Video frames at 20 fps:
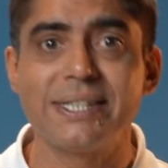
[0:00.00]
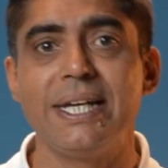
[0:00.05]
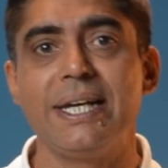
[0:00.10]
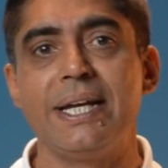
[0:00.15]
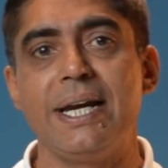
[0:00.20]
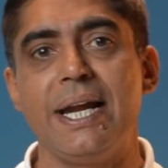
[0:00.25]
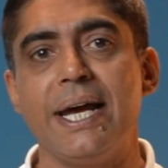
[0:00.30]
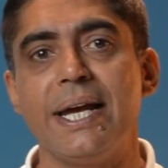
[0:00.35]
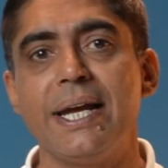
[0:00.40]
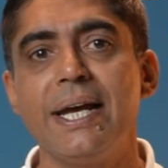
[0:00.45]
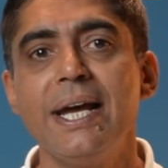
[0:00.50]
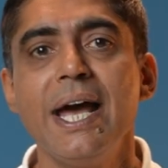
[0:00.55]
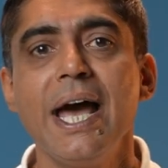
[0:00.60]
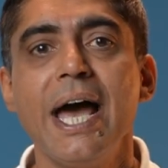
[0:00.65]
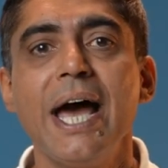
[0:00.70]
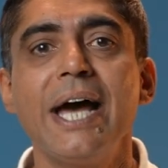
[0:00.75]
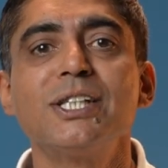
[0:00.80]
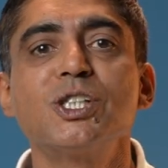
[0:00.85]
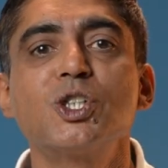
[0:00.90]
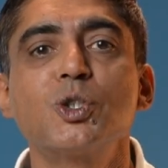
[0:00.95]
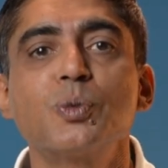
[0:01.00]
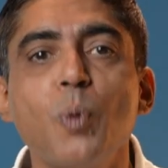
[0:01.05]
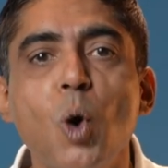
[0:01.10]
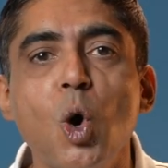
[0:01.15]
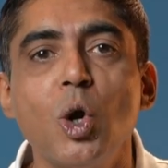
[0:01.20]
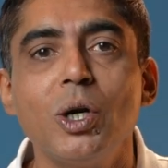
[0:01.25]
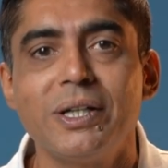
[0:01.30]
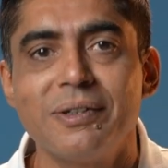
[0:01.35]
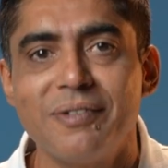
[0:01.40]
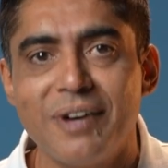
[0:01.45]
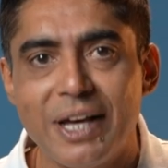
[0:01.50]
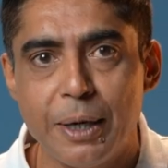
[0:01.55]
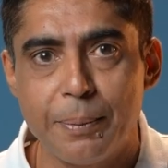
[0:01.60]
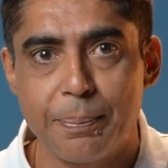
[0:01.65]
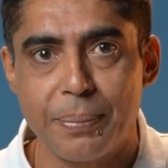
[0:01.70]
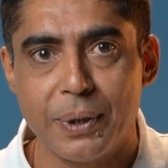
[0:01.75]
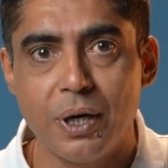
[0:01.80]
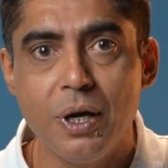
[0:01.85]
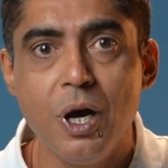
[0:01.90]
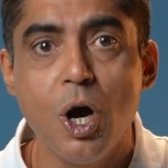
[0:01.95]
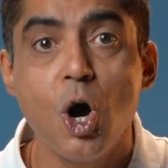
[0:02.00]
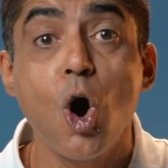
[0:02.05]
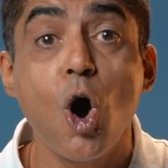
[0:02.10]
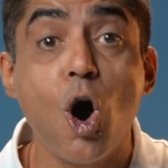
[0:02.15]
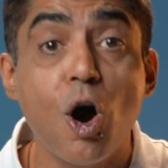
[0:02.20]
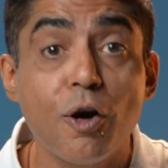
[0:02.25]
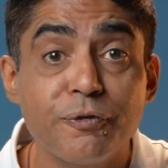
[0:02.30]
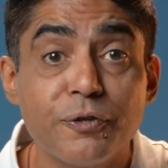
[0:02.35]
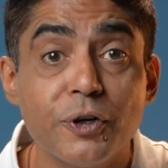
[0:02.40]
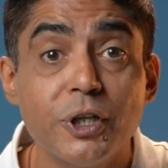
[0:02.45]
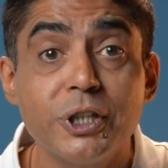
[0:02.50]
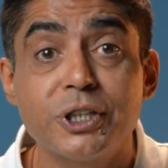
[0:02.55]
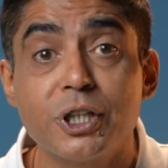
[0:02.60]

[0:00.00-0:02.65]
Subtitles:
CLI and Smol Developer offer